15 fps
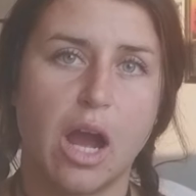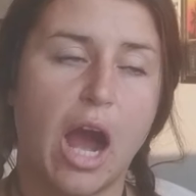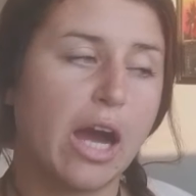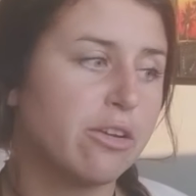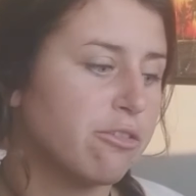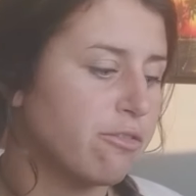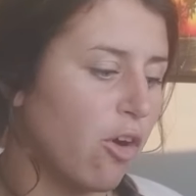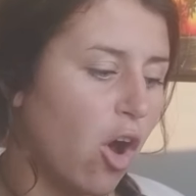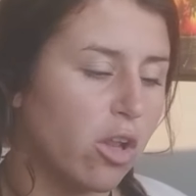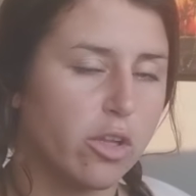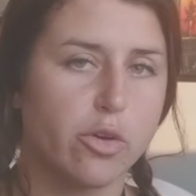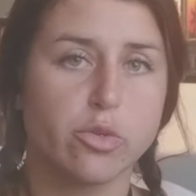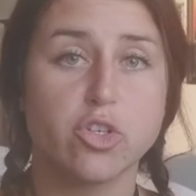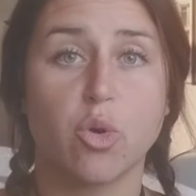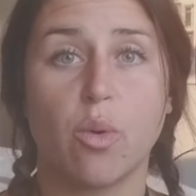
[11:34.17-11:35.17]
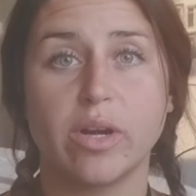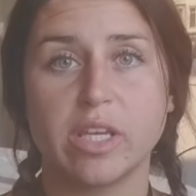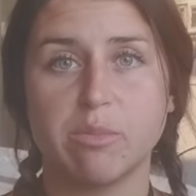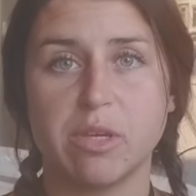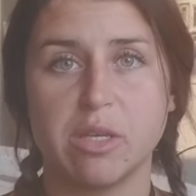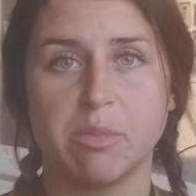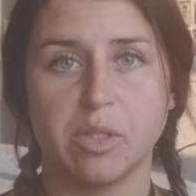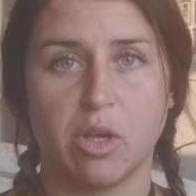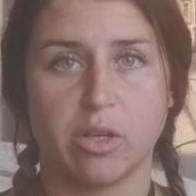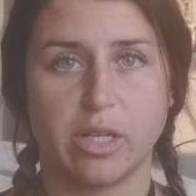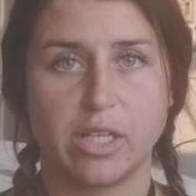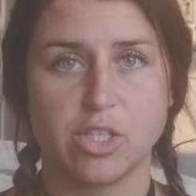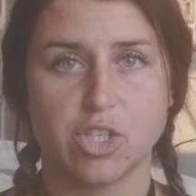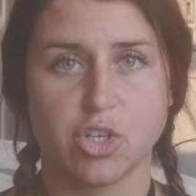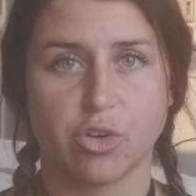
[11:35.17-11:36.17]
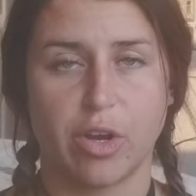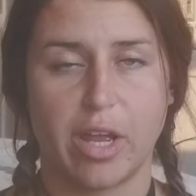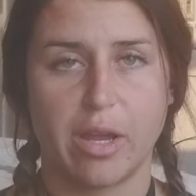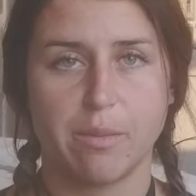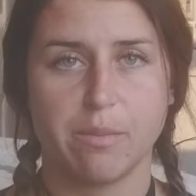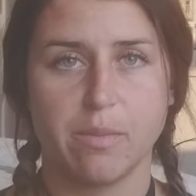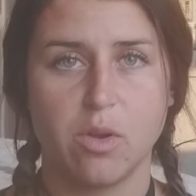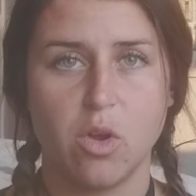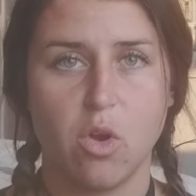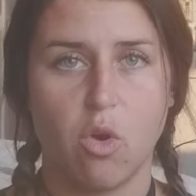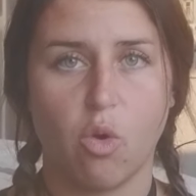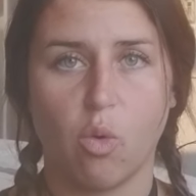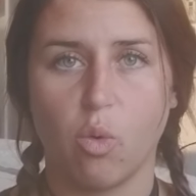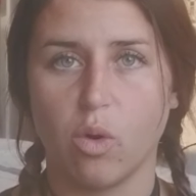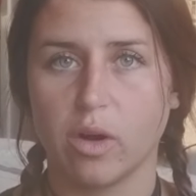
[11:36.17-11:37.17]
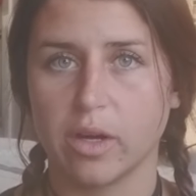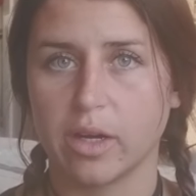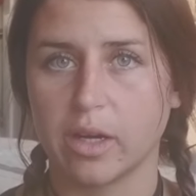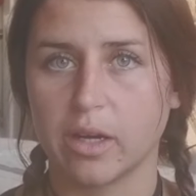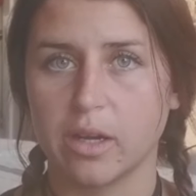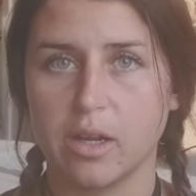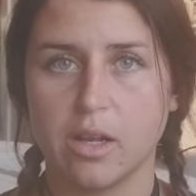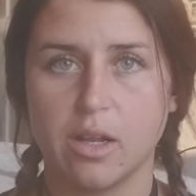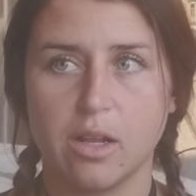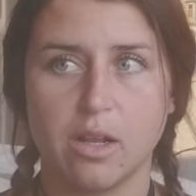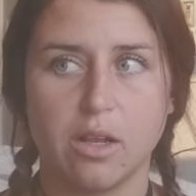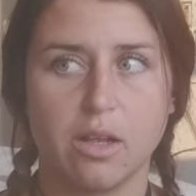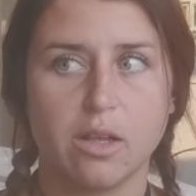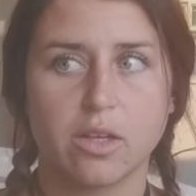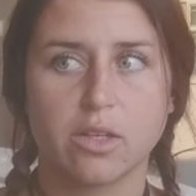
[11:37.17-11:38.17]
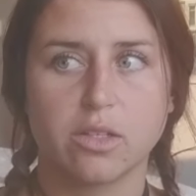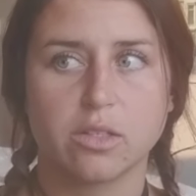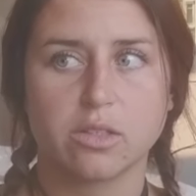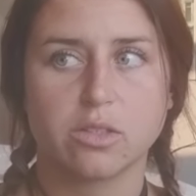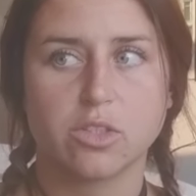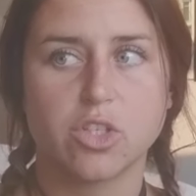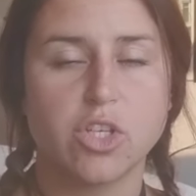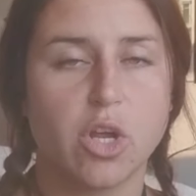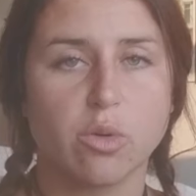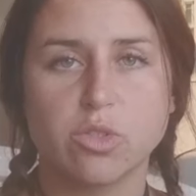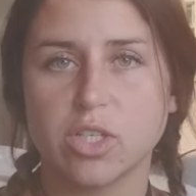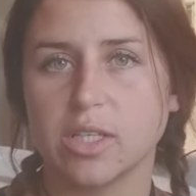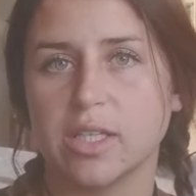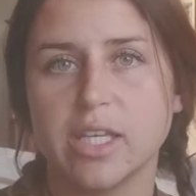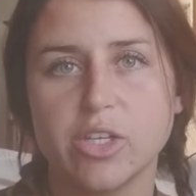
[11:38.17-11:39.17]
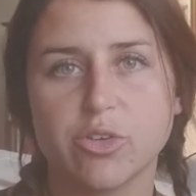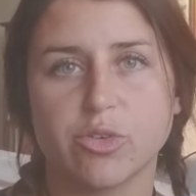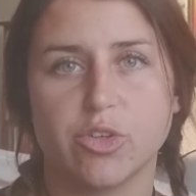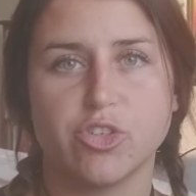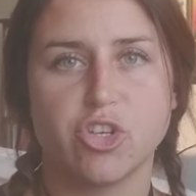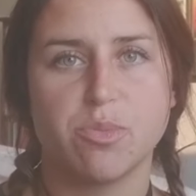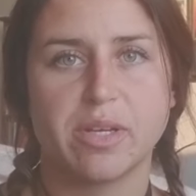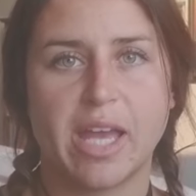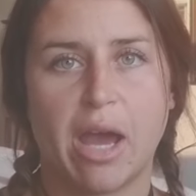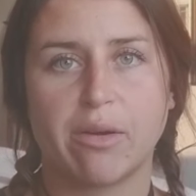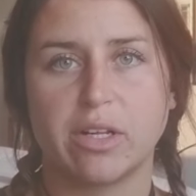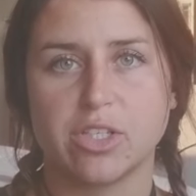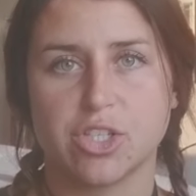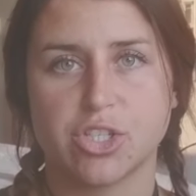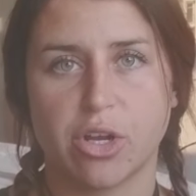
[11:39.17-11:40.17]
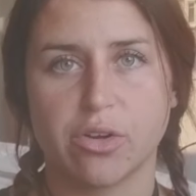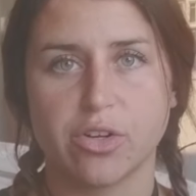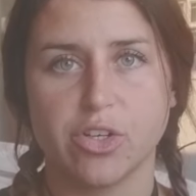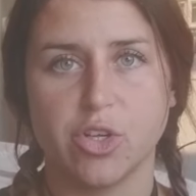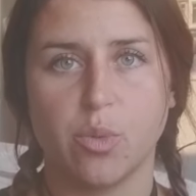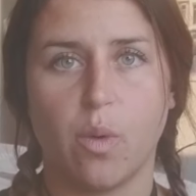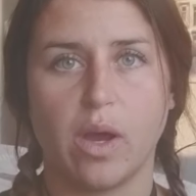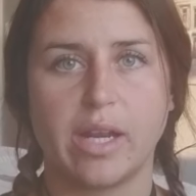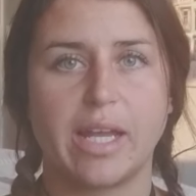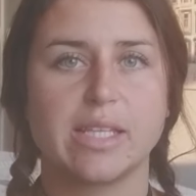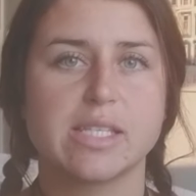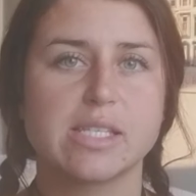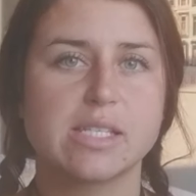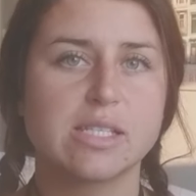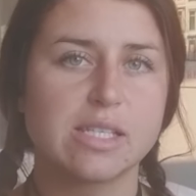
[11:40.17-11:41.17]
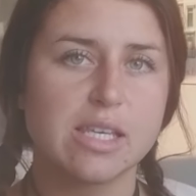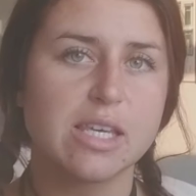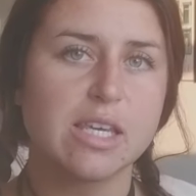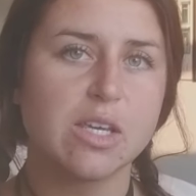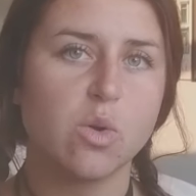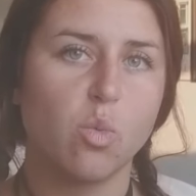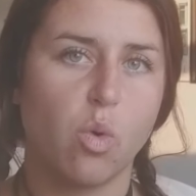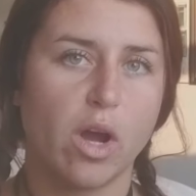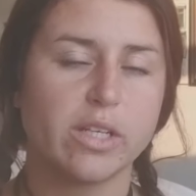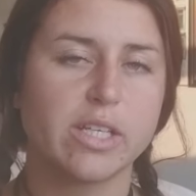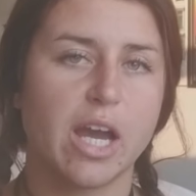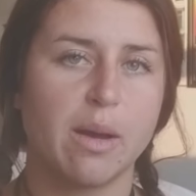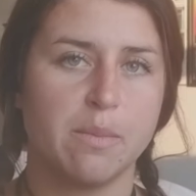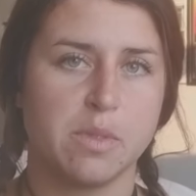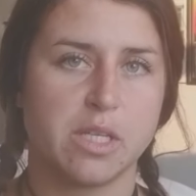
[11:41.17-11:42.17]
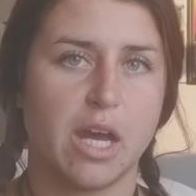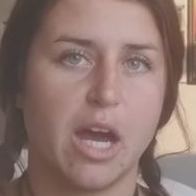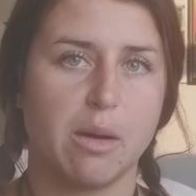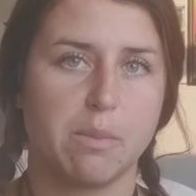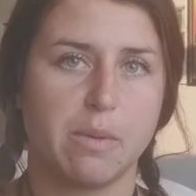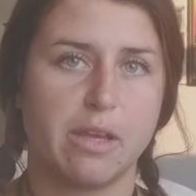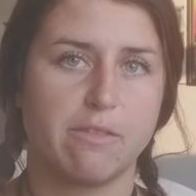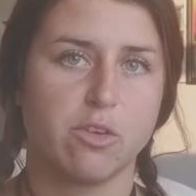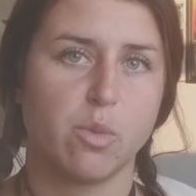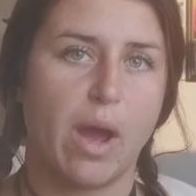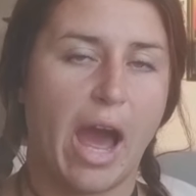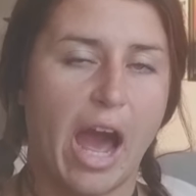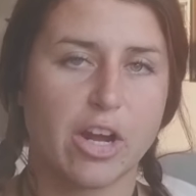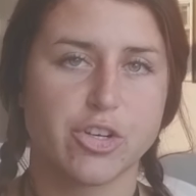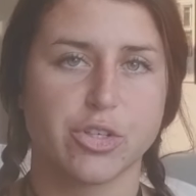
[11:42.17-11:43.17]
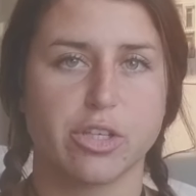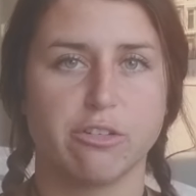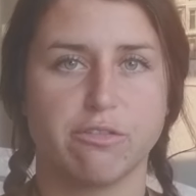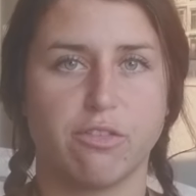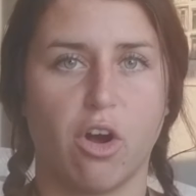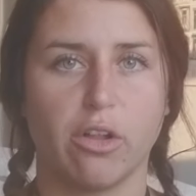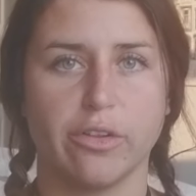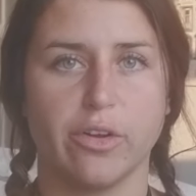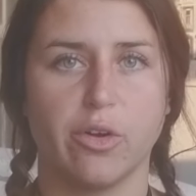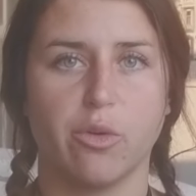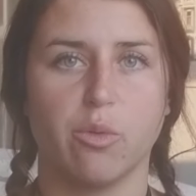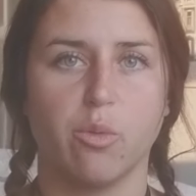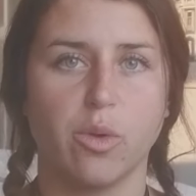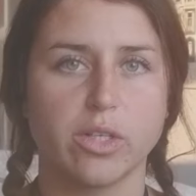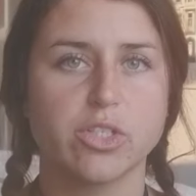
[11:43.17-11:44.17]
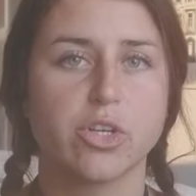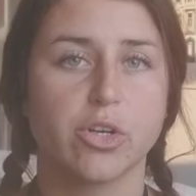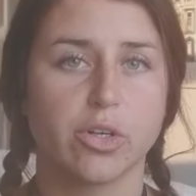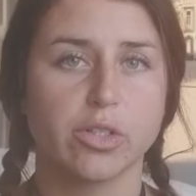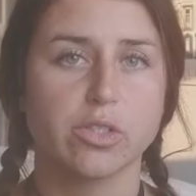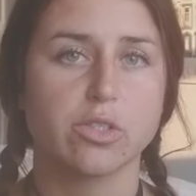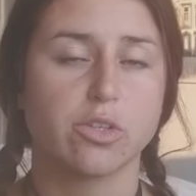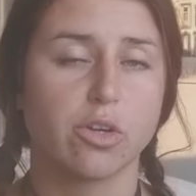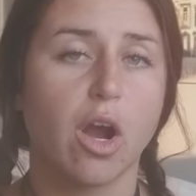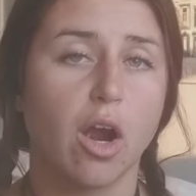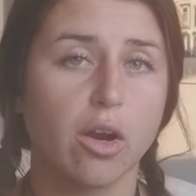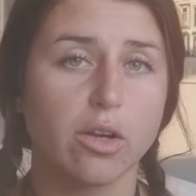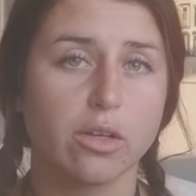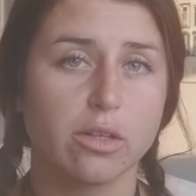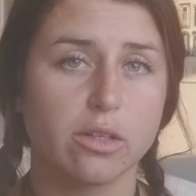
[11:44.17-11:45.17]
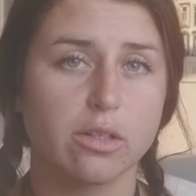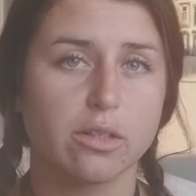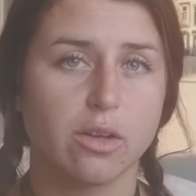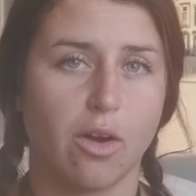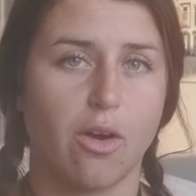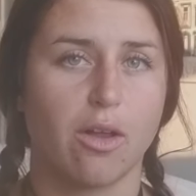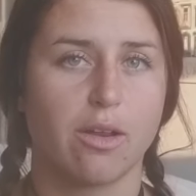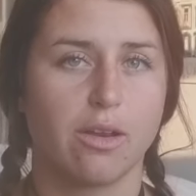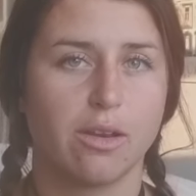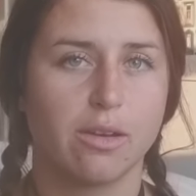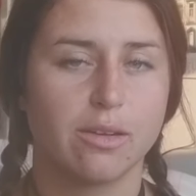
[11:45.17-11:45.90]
unfollow 20 people on Instagram, or delete your YouTube account and start a new one, and see what comes up if you actually follow what turns your heart on.